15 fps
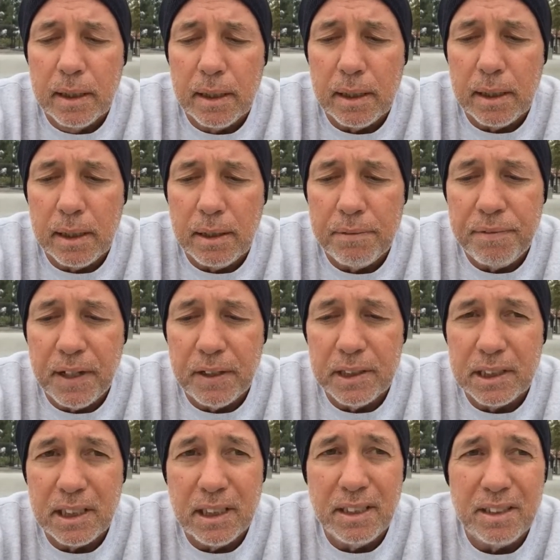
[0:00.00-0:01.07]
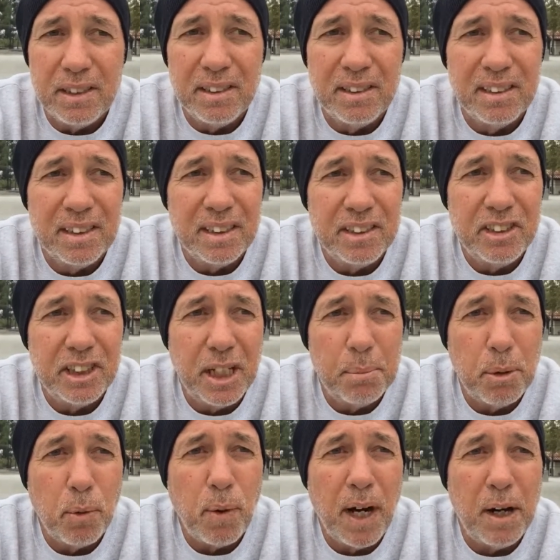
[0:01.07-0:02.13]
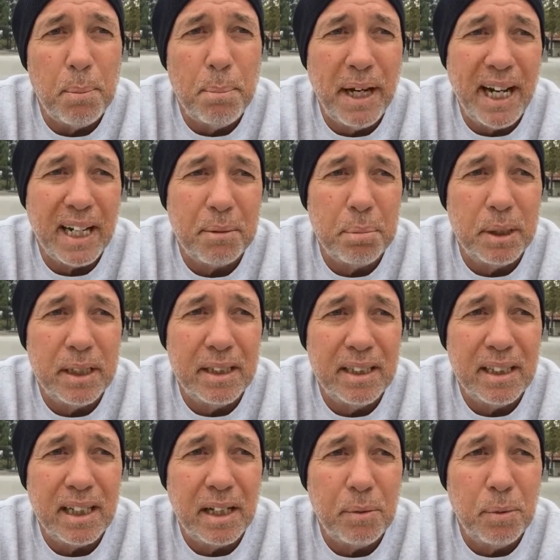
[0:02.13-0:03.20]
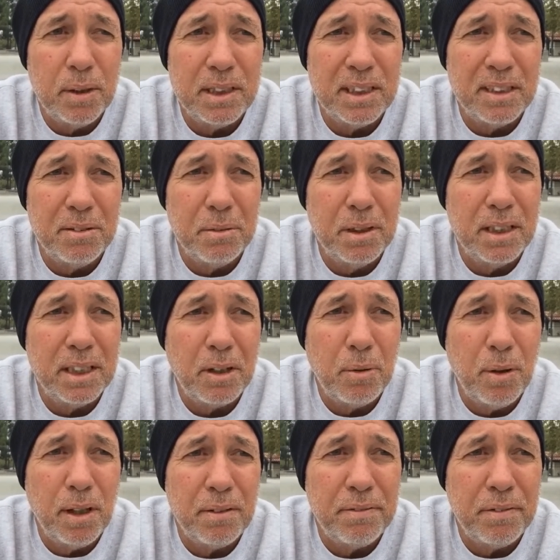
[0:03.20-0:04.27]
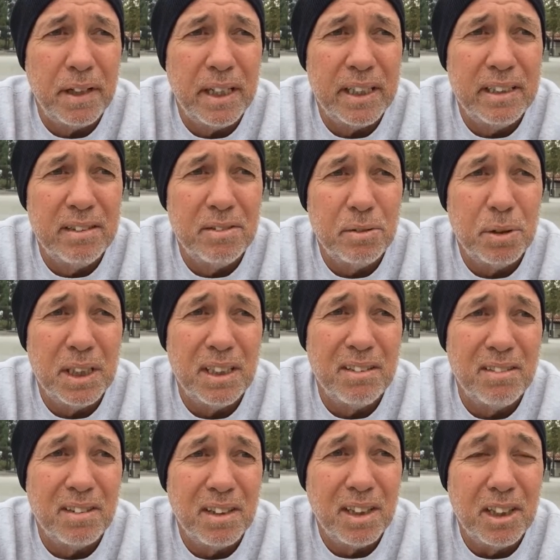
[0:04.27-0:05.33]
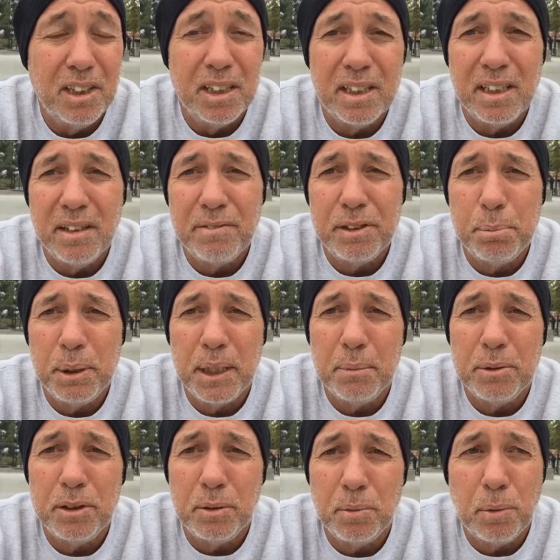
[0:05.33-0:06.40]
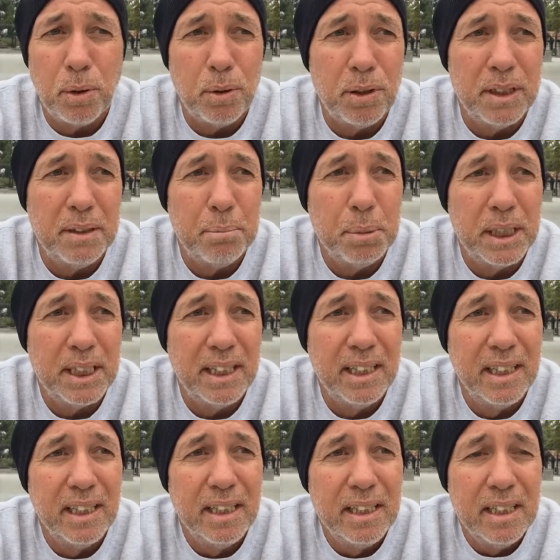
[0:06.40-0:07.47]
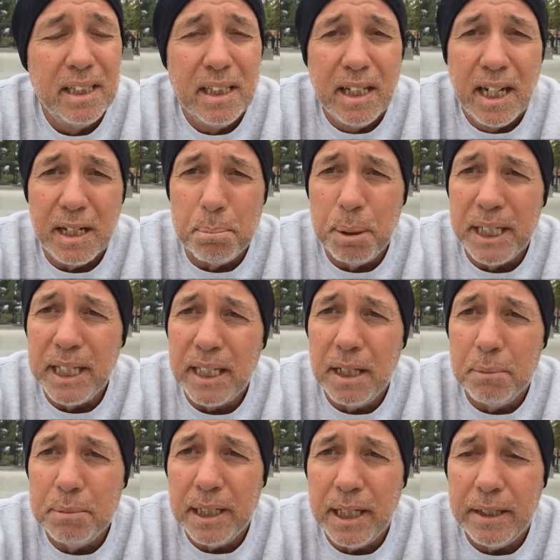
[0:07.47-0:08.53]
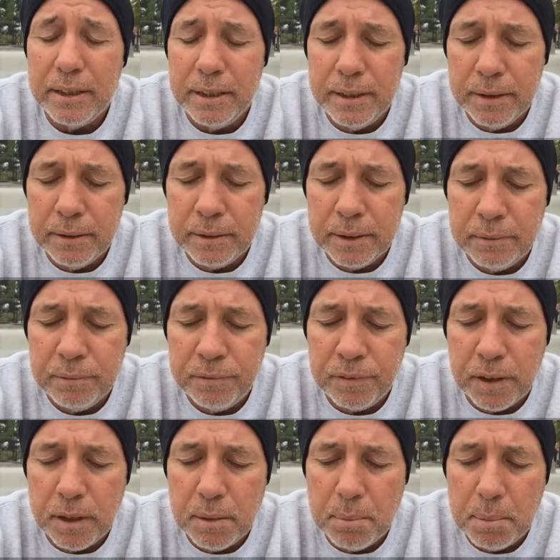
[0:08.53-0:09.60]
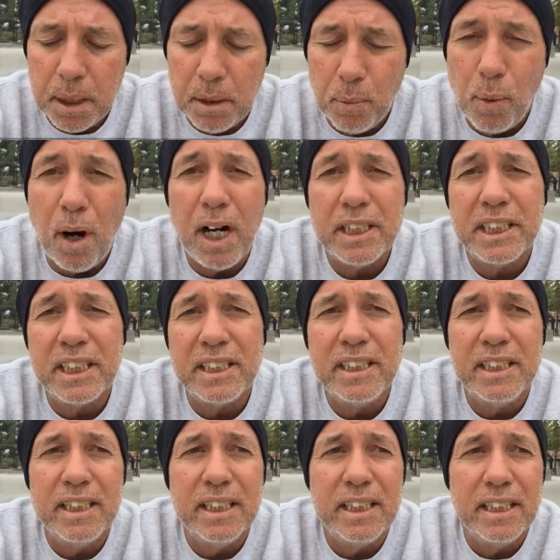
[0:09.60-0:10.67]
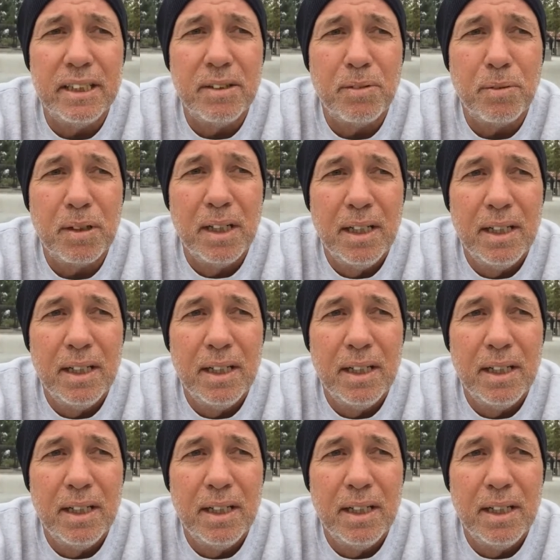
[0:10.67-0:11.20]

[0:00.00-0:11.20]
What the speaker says: I found this little gem a while back, but I wasn't really qualified, well, good enough to be able to roll it. But had a buddy come down here from Washington and